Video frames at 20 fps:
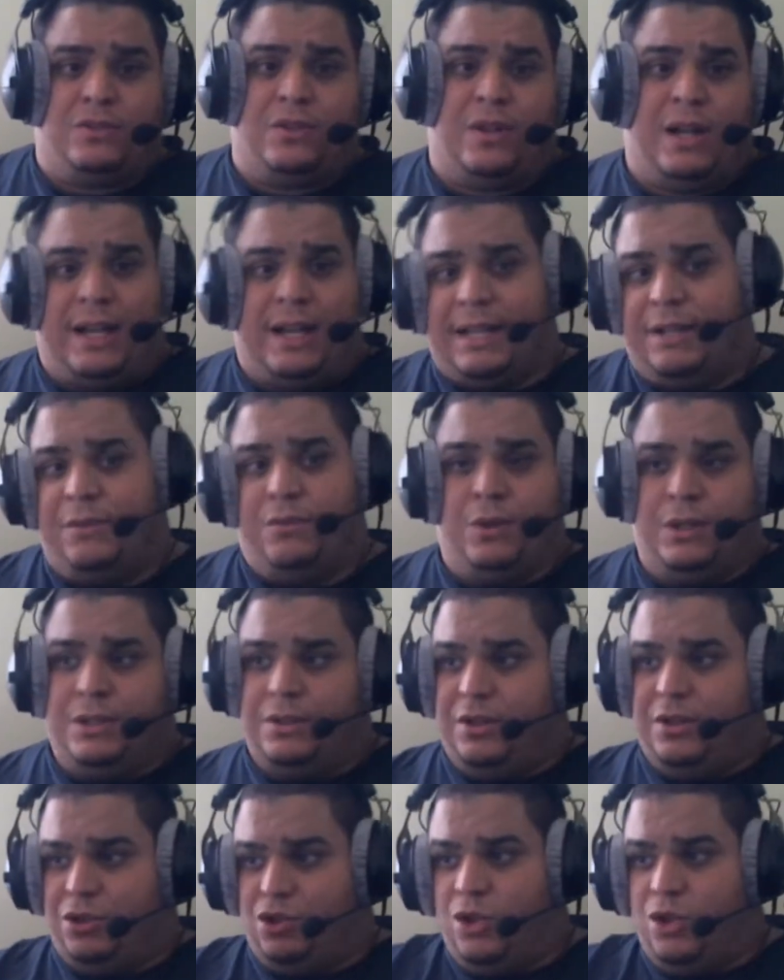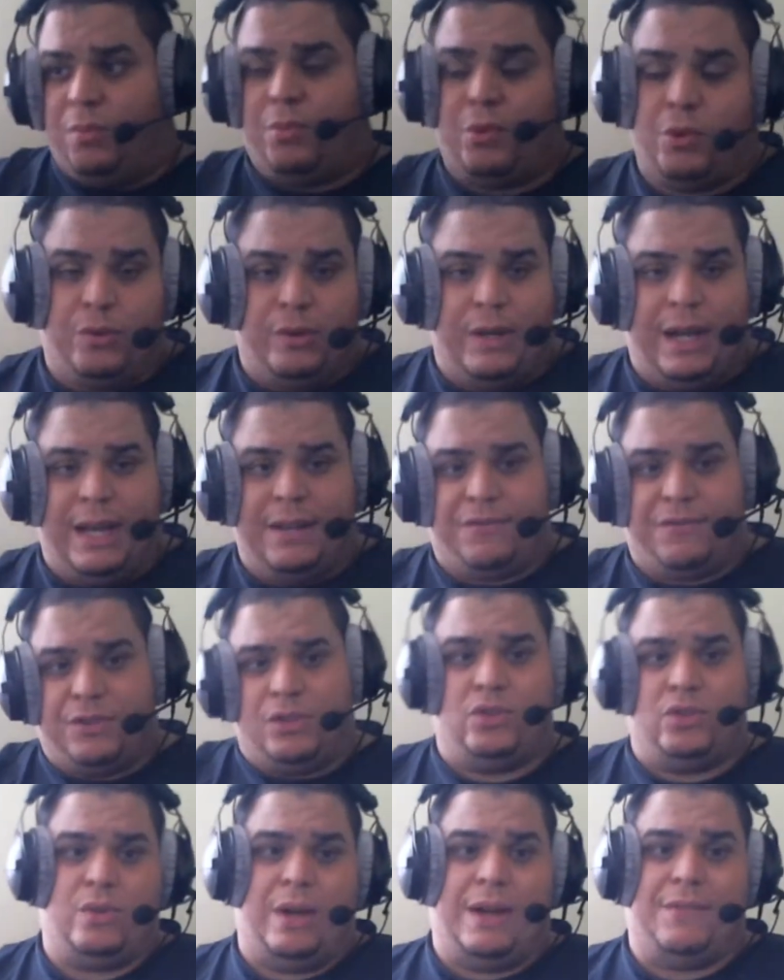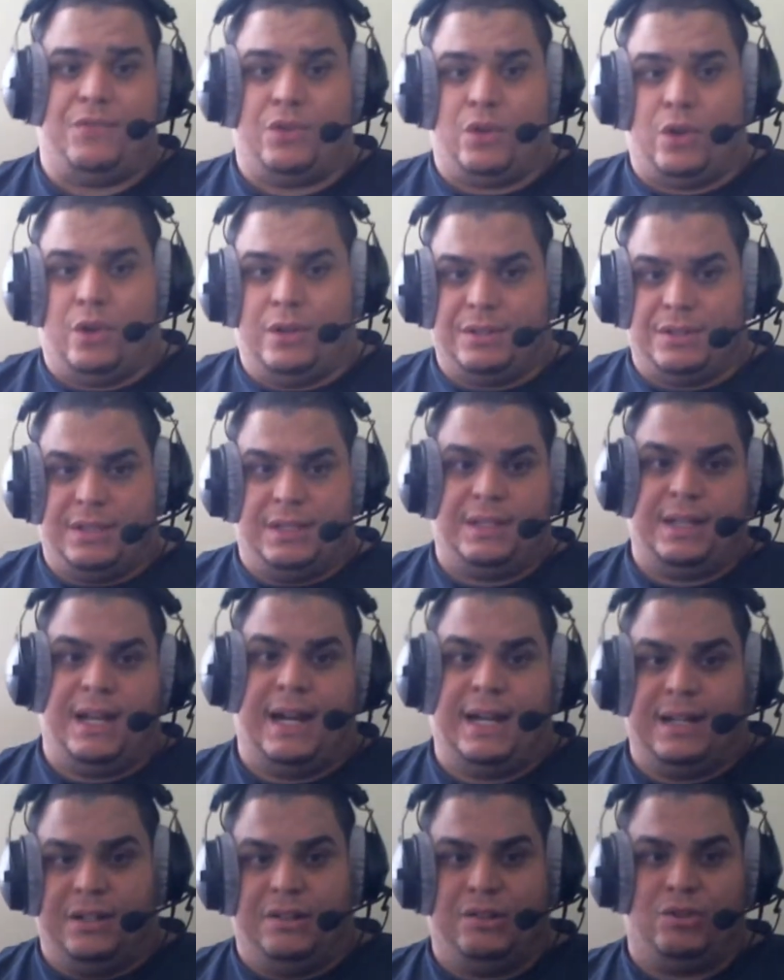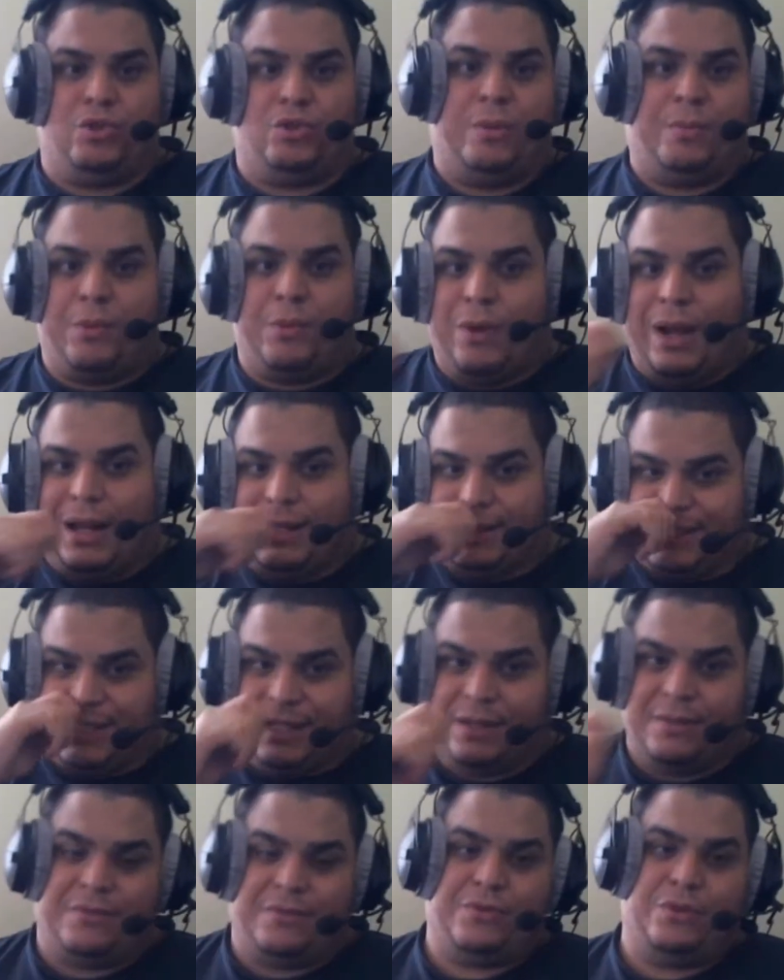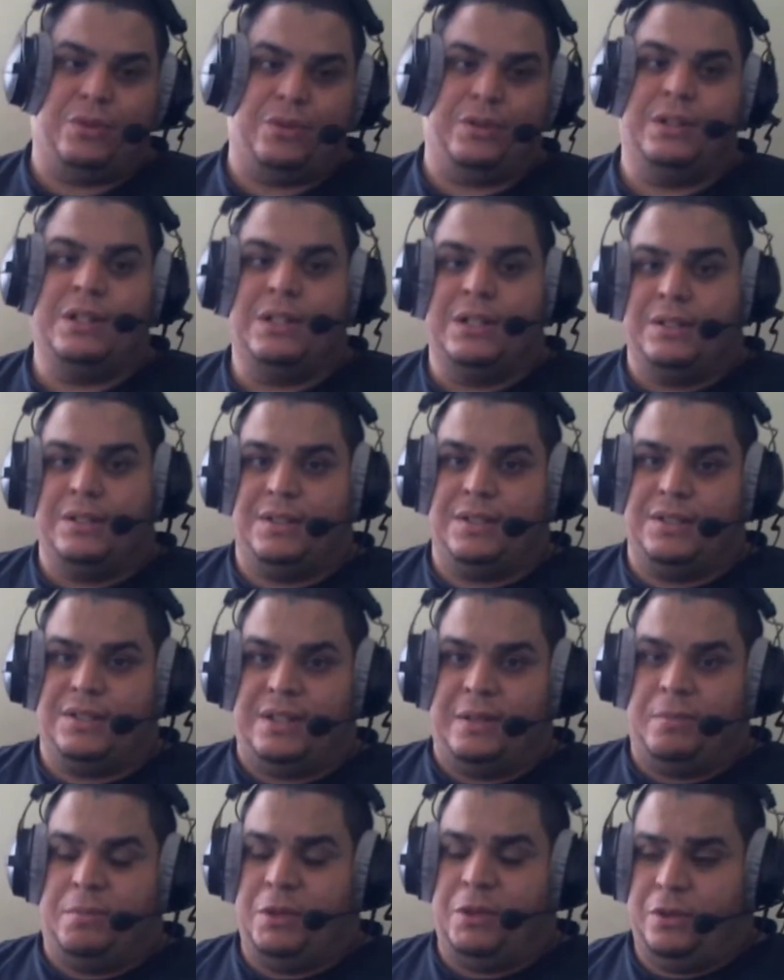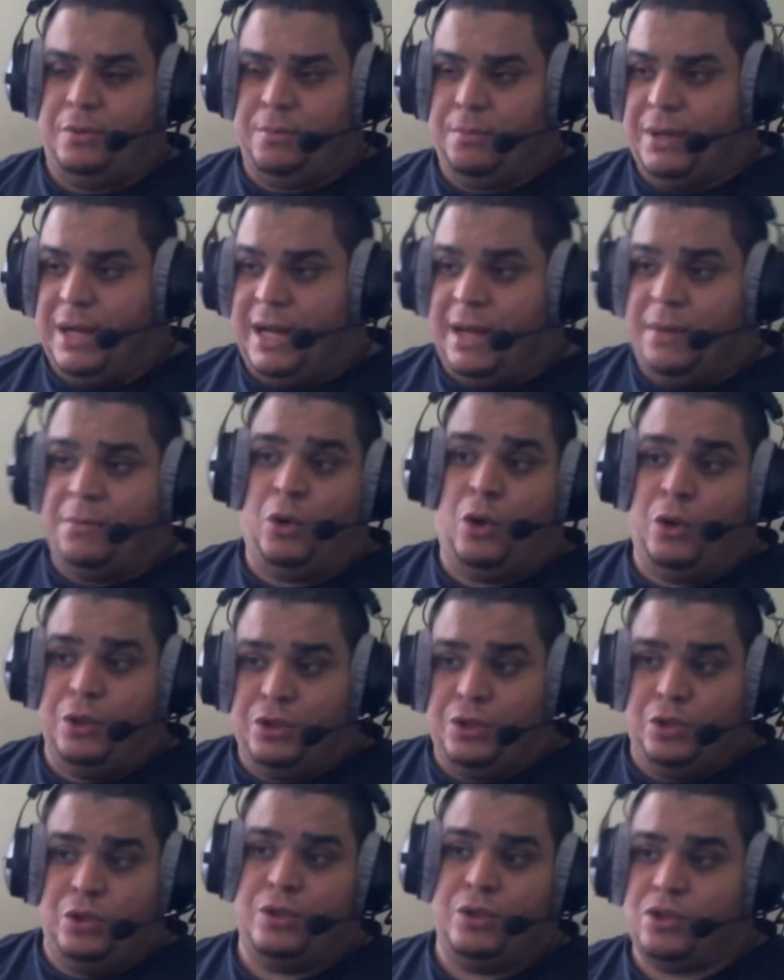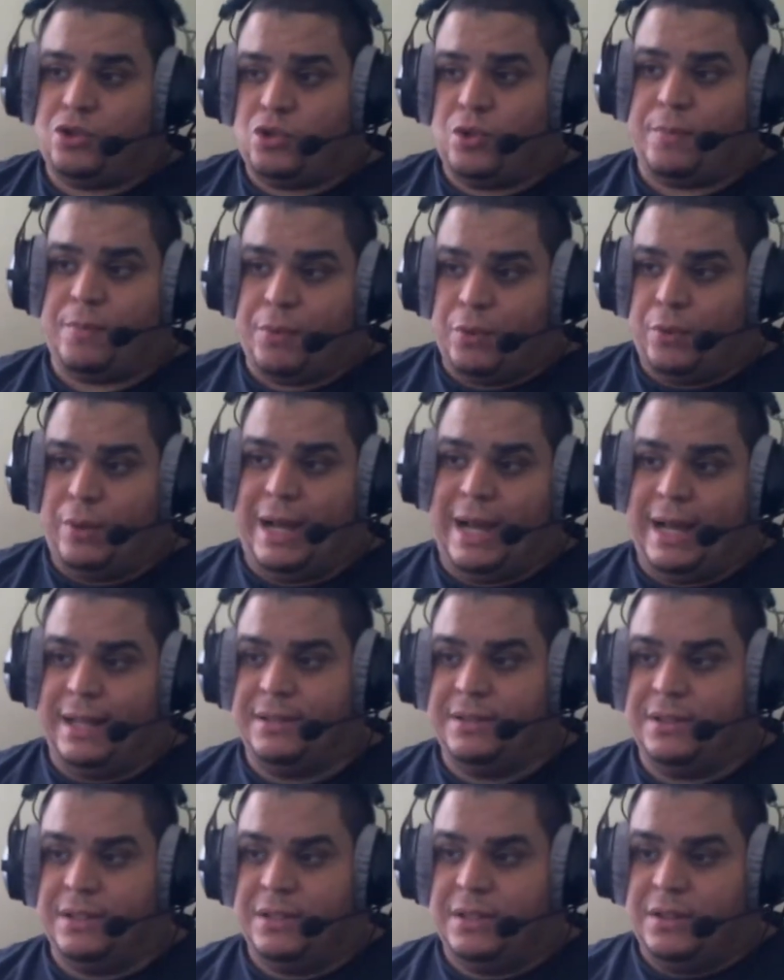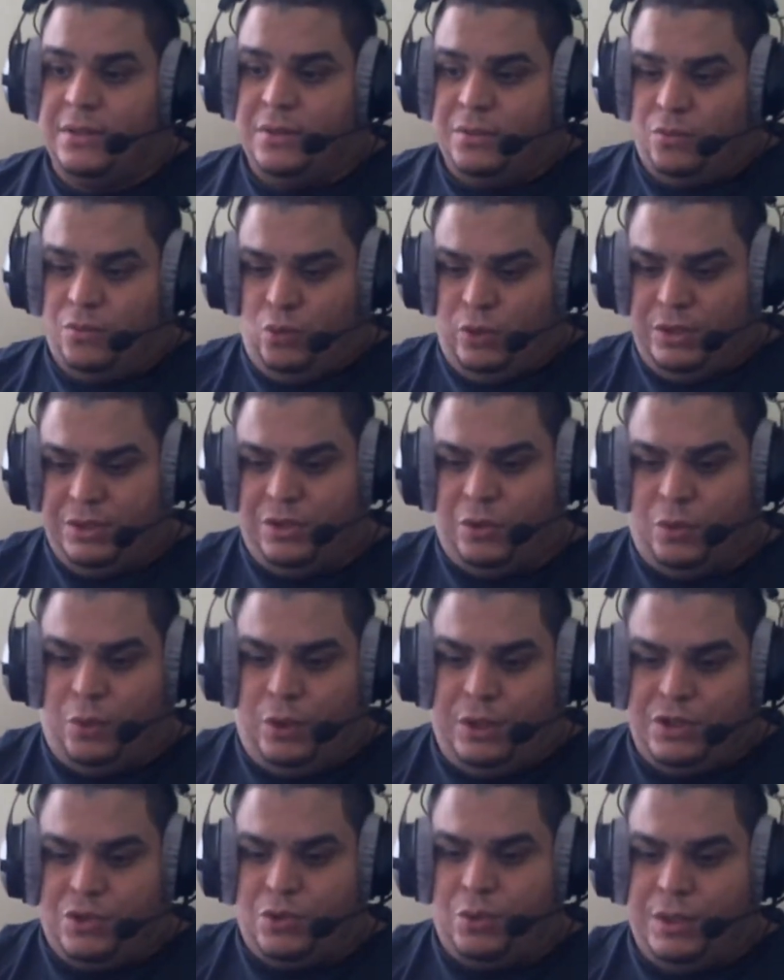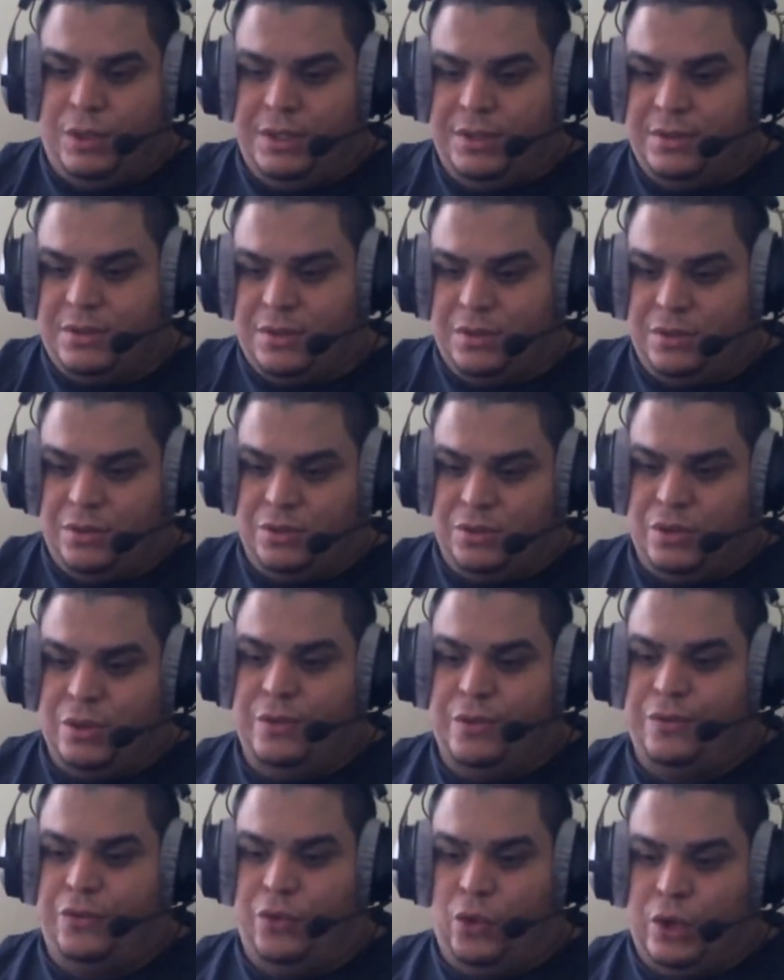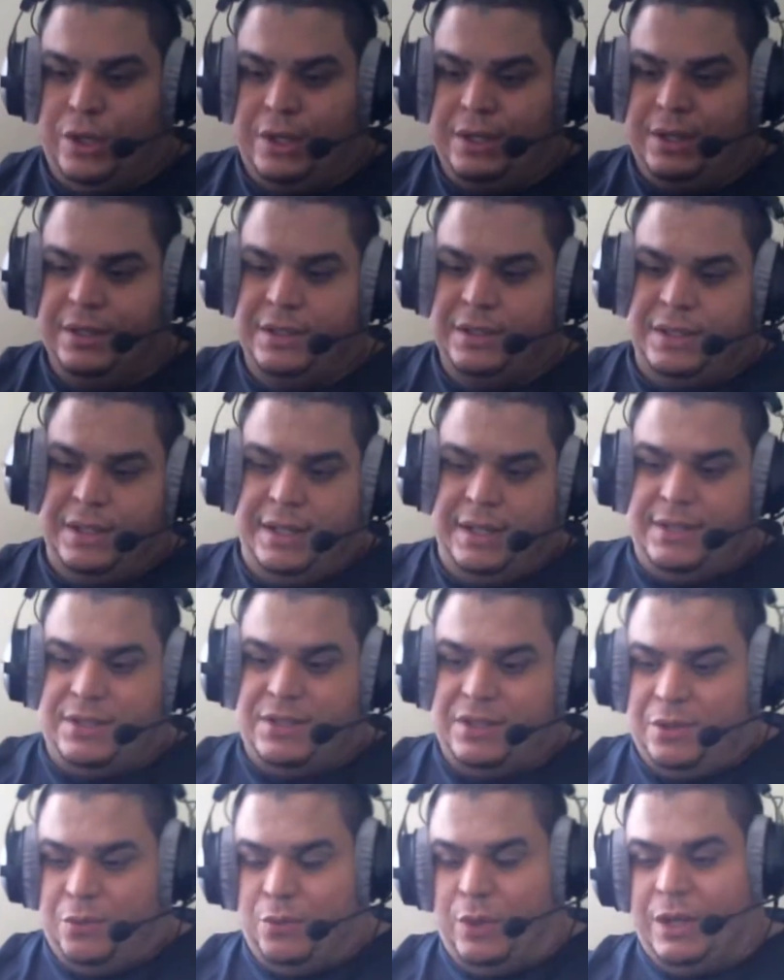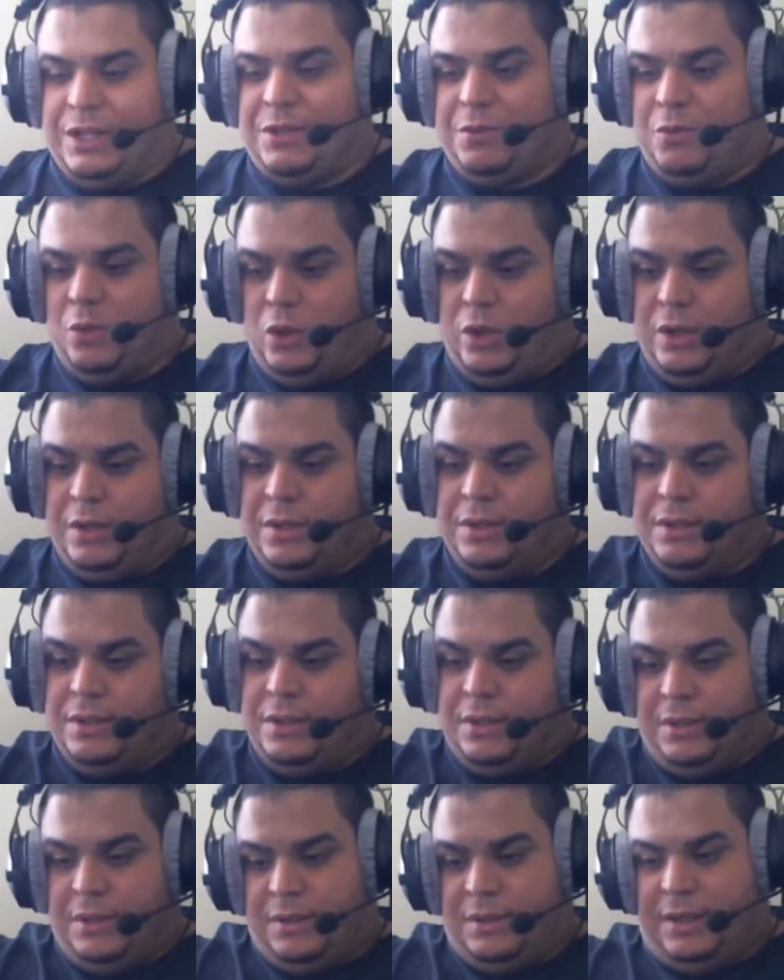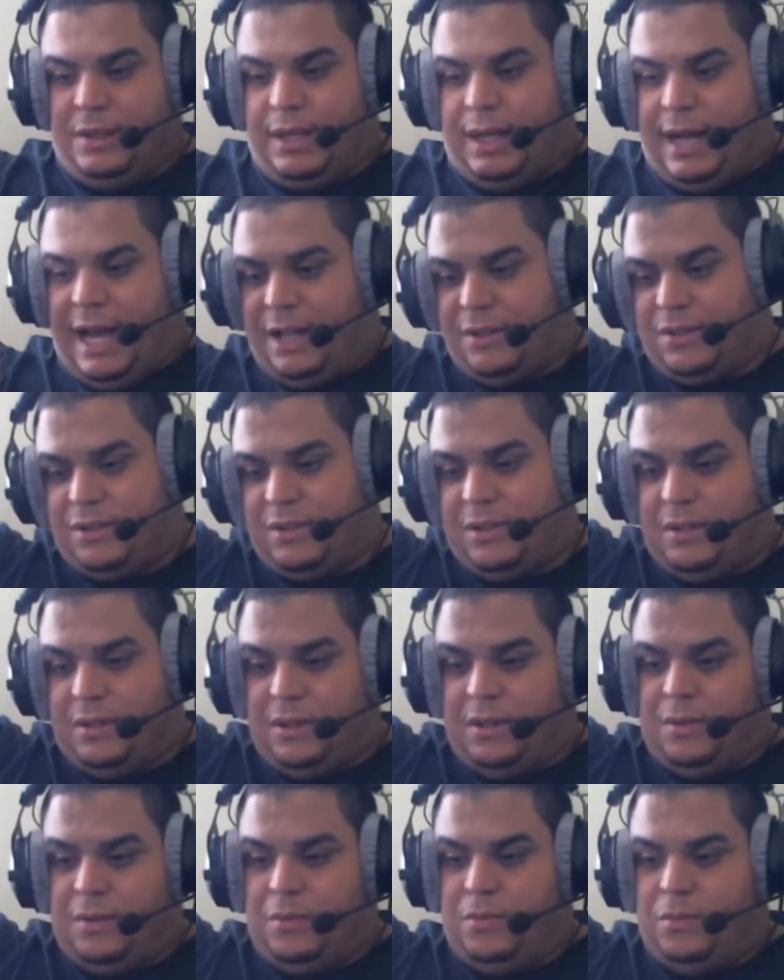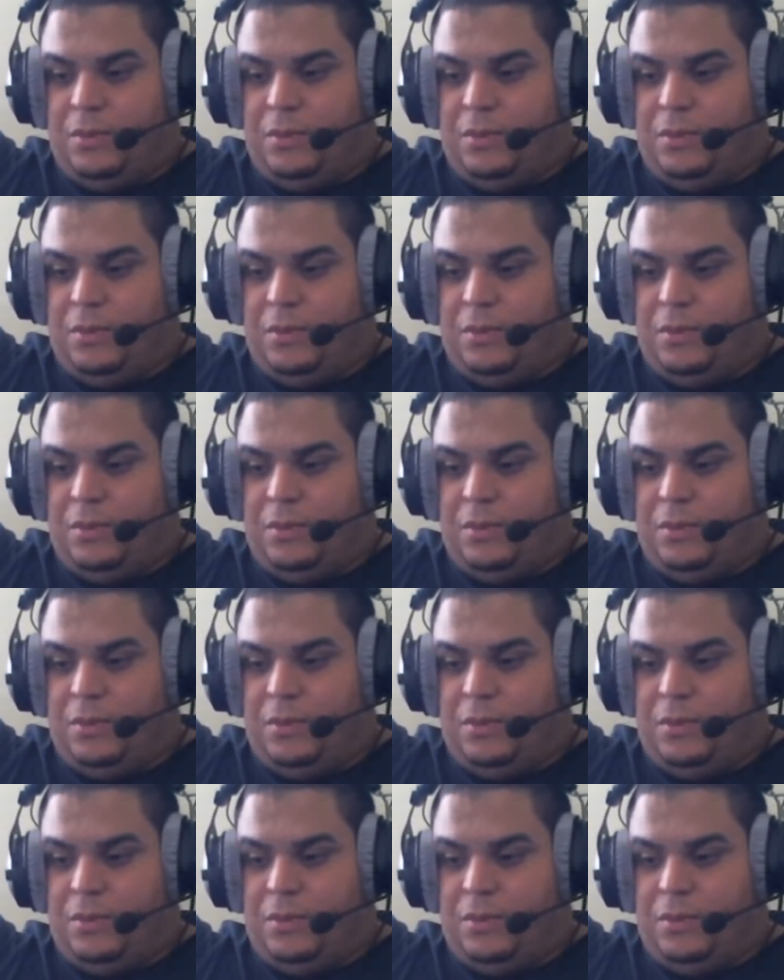So I can run a triple rad for the graphic cards and kind of a triple rad setup for the CPU. But I'm only doing a triple rad, running the 120 to the 240 into the reservoir, into the